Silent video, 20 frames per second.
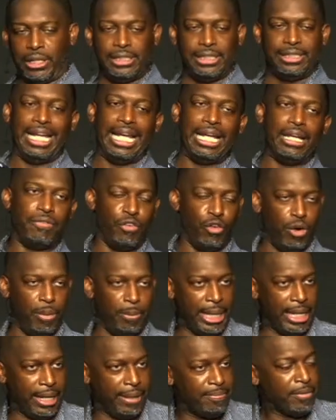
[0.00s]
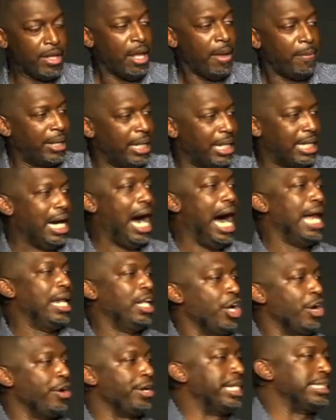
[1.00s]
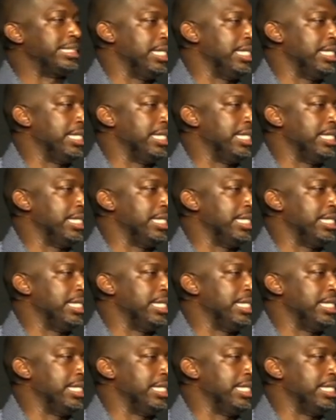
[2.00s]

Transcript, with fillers: state for a minute. But God learned his